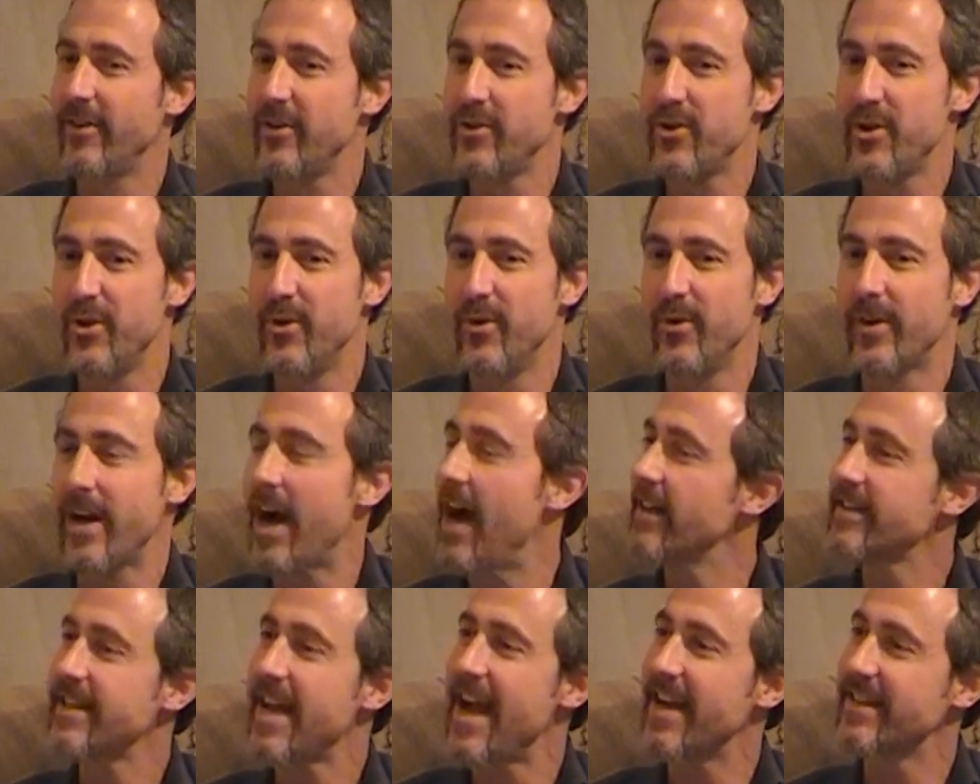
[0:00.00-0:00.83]
Did you
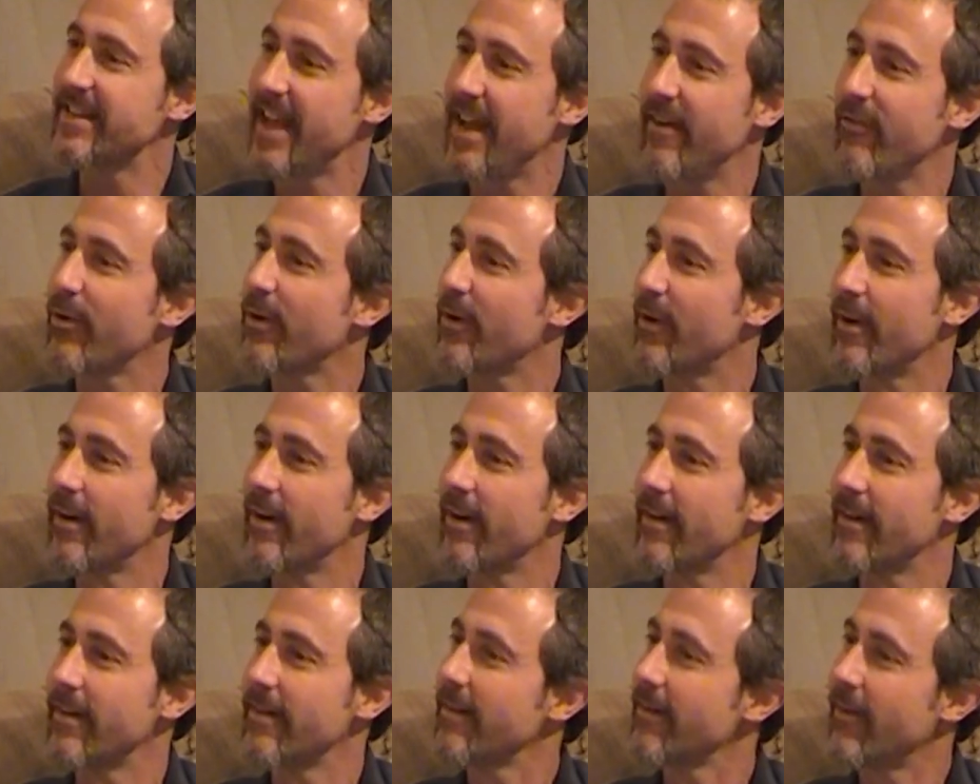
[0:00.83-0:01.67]
contact David
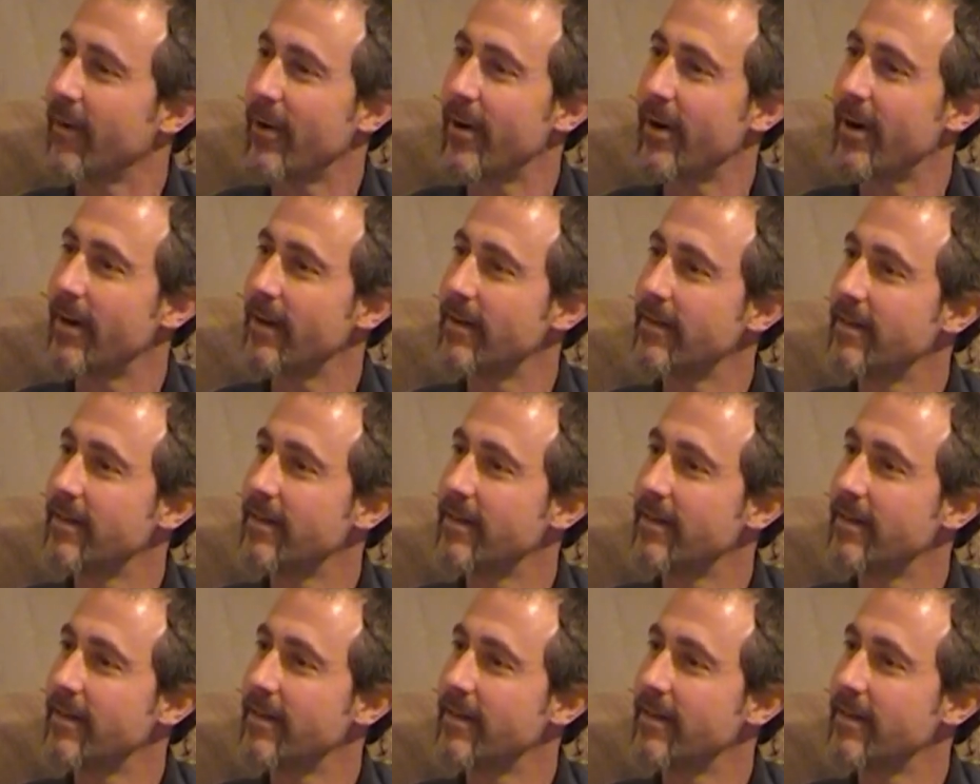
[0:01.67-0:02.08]
or or?